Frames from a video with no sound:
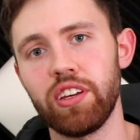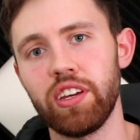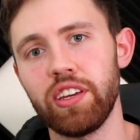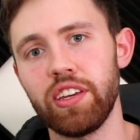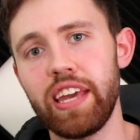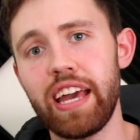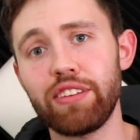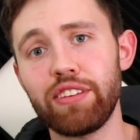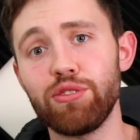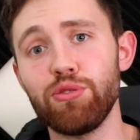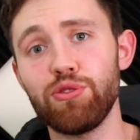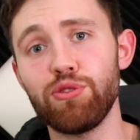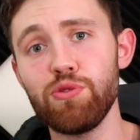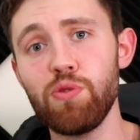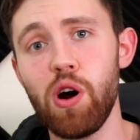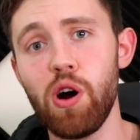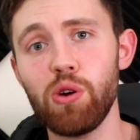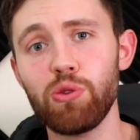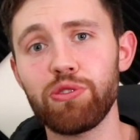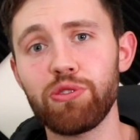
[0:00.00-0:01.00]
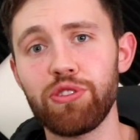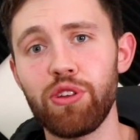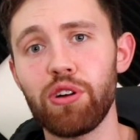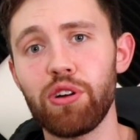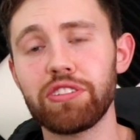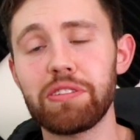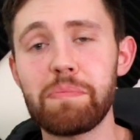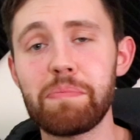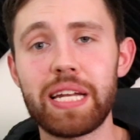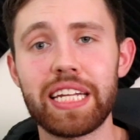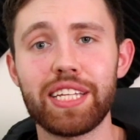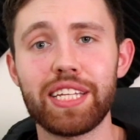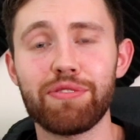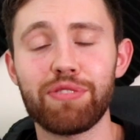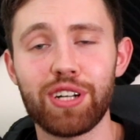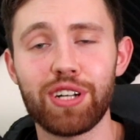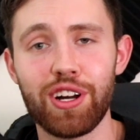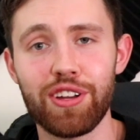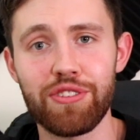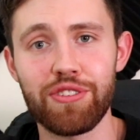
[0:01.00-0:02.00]
Yes, you do hold stocks in many
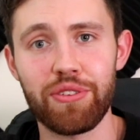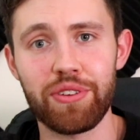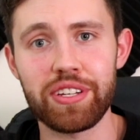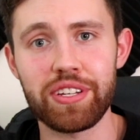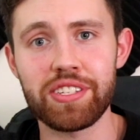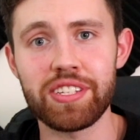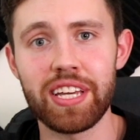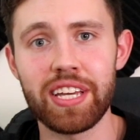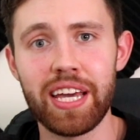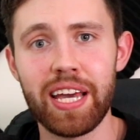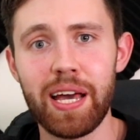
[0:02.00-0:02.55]
different countries,